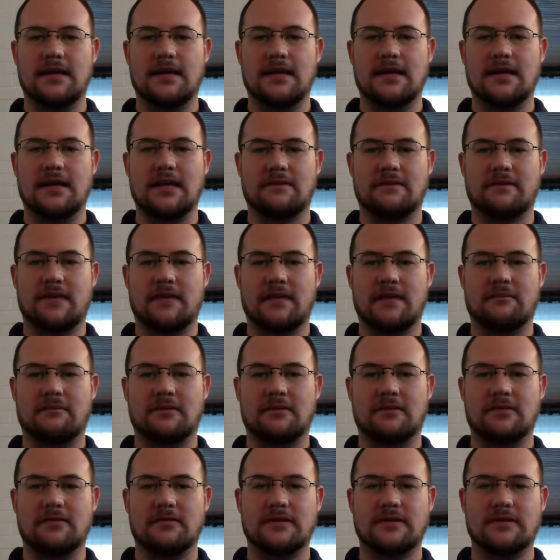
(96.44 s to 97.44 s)
if I'm
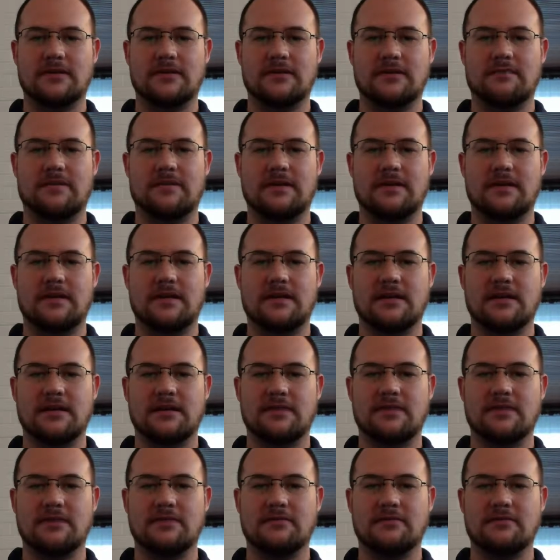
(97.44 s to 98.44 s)
going to be
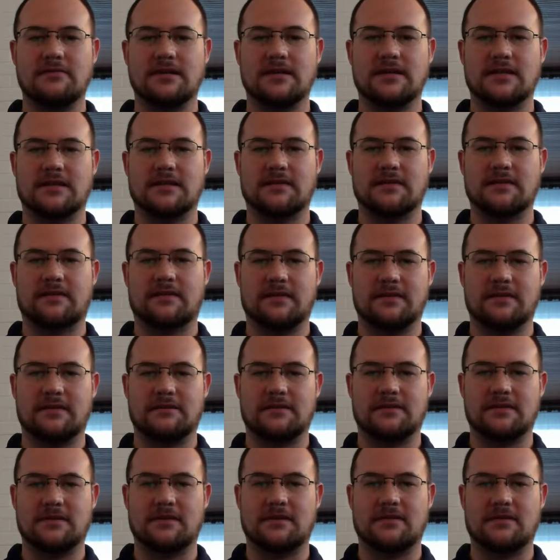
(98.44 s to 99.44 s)
doing this
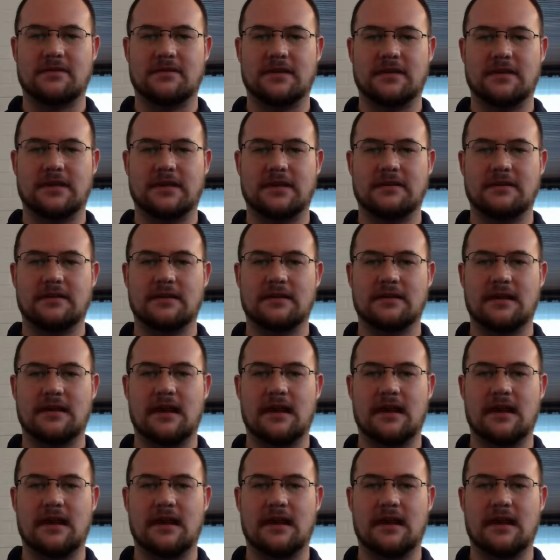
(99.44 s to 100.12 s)
flipped learning,